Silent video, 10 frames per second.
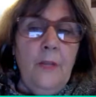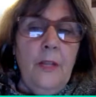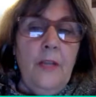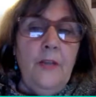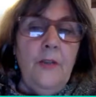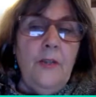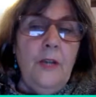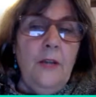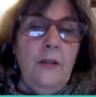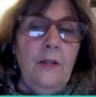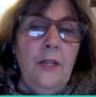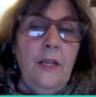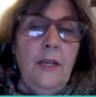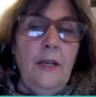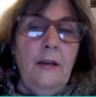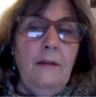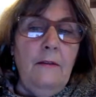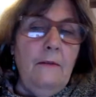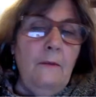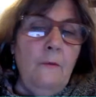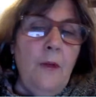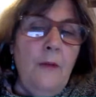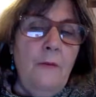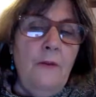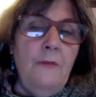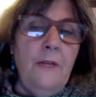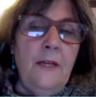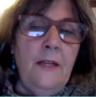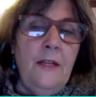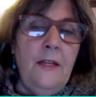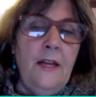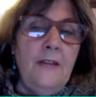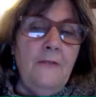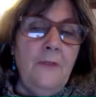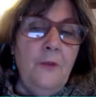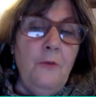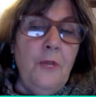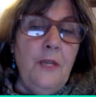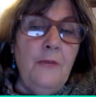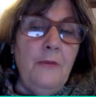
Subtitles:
As you start looking at what we've done in the last few weeks,